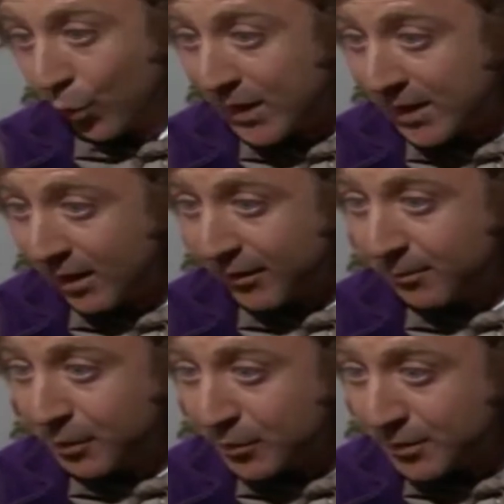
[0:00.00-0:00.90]
We are
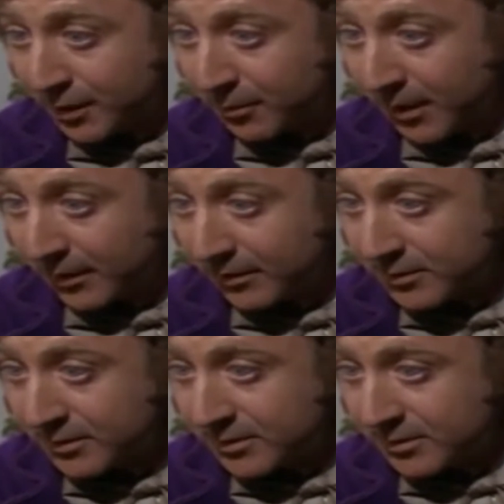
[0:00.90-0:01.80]
the music
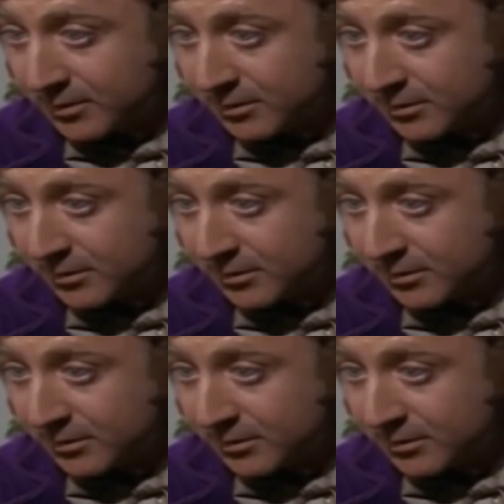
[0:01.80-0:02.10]
makers,